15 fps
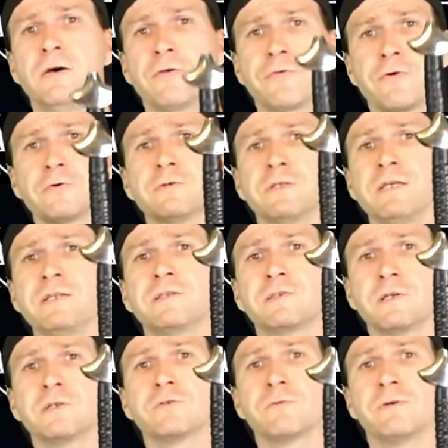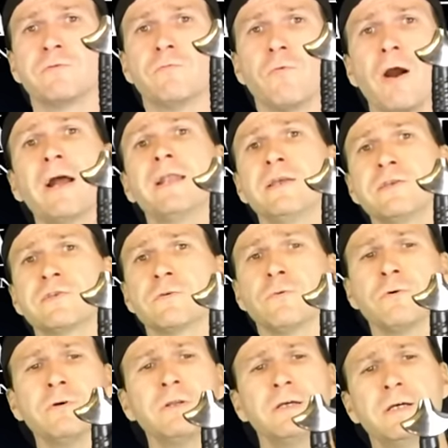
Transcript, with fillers: thirteenth century riding sword.